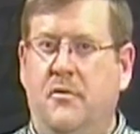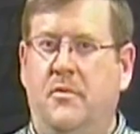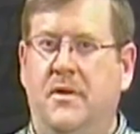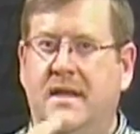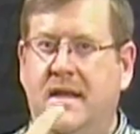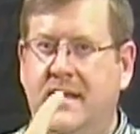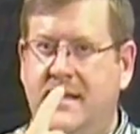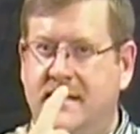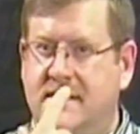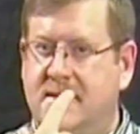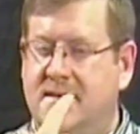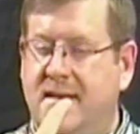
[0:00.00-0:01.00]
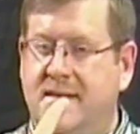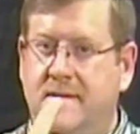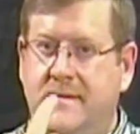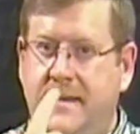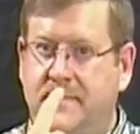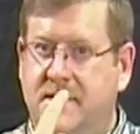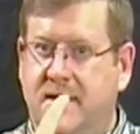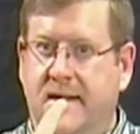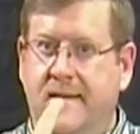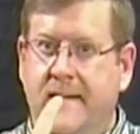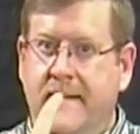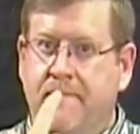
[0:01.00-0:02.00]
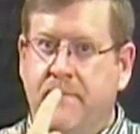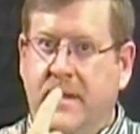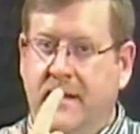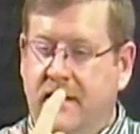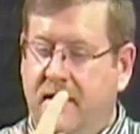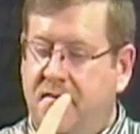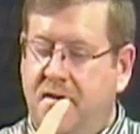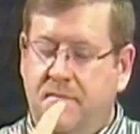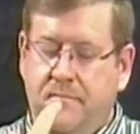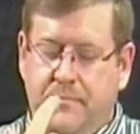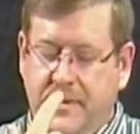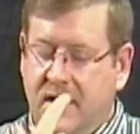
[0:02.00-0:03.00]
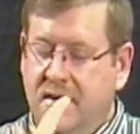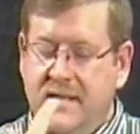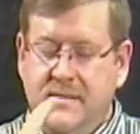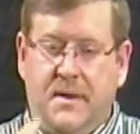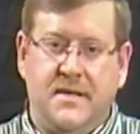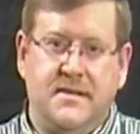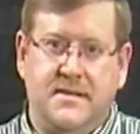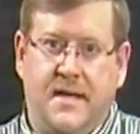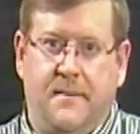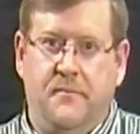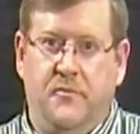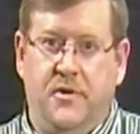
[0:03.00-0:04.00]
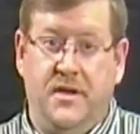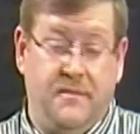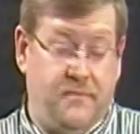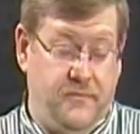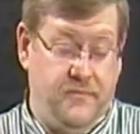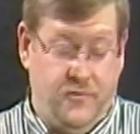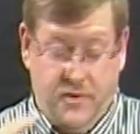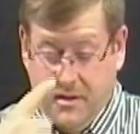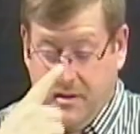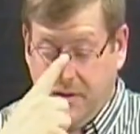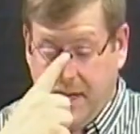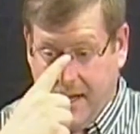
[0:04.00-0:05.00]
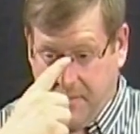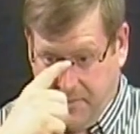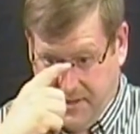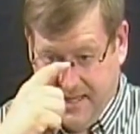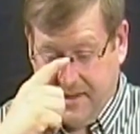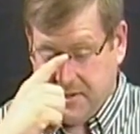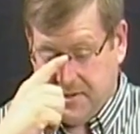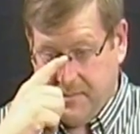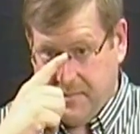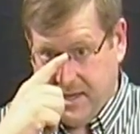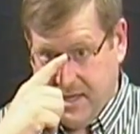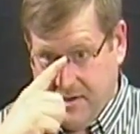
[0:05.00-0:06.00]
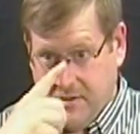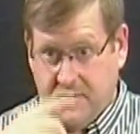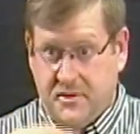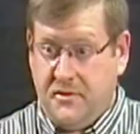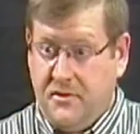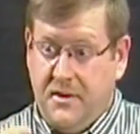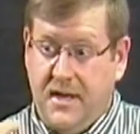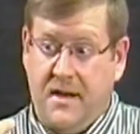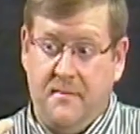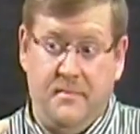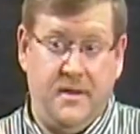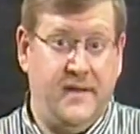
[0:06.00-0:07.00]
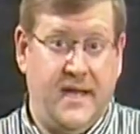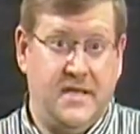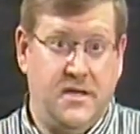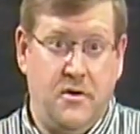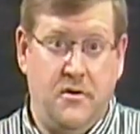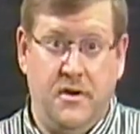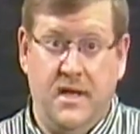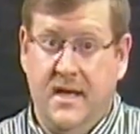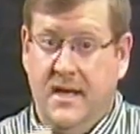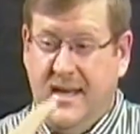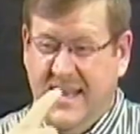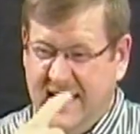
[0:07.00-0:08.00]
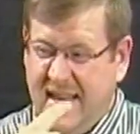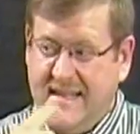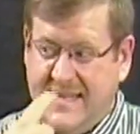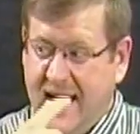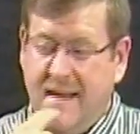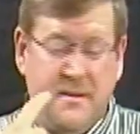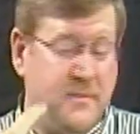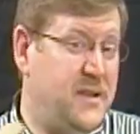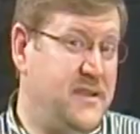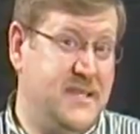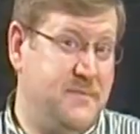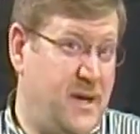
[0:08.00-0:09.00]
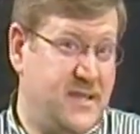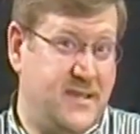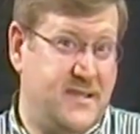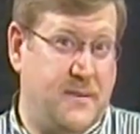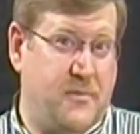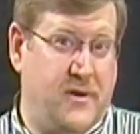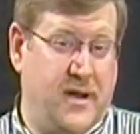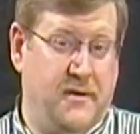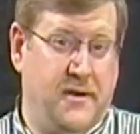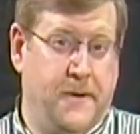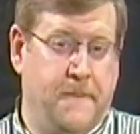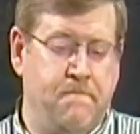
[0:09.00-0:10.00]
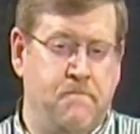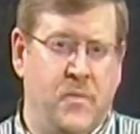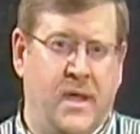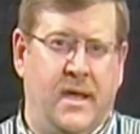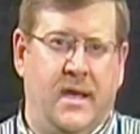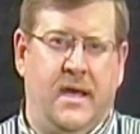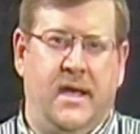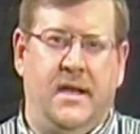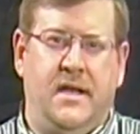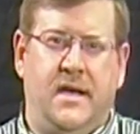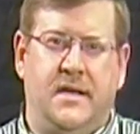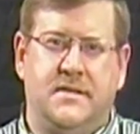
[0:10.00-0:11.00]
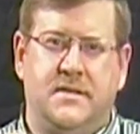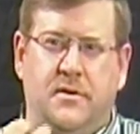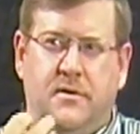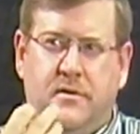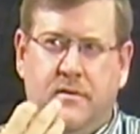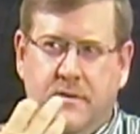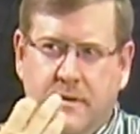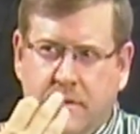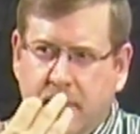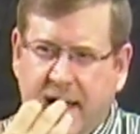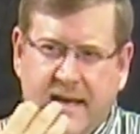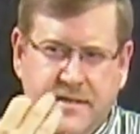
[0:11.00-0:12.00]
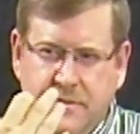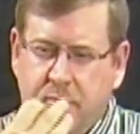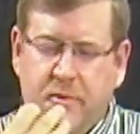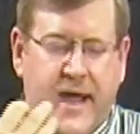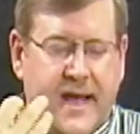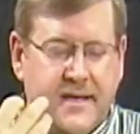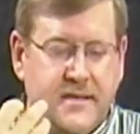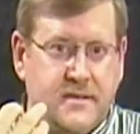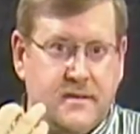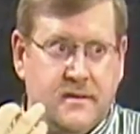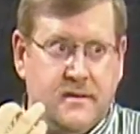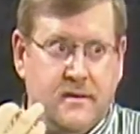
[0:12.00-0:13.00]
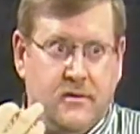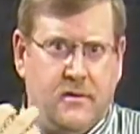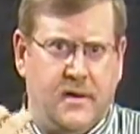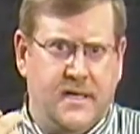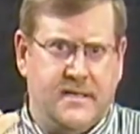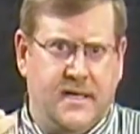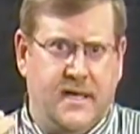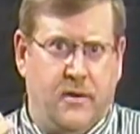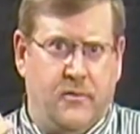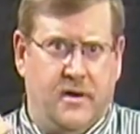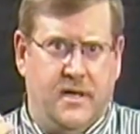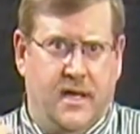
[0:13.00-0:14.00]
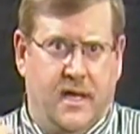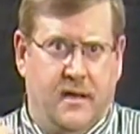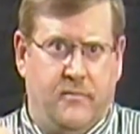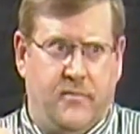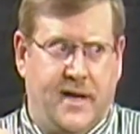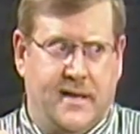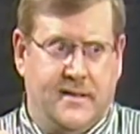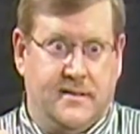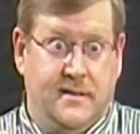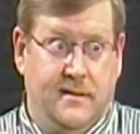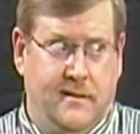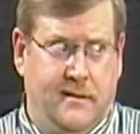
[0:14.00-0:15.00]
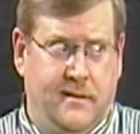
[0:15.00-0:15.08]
Well, what that is that's your lips again. You have to build these muscles up. When you learn how to play the trumpet and you're learning how to build that tone, it takes time to build these muscles up around here. And so, you know, as you practice, oh, I said that word, didn't I? Practice.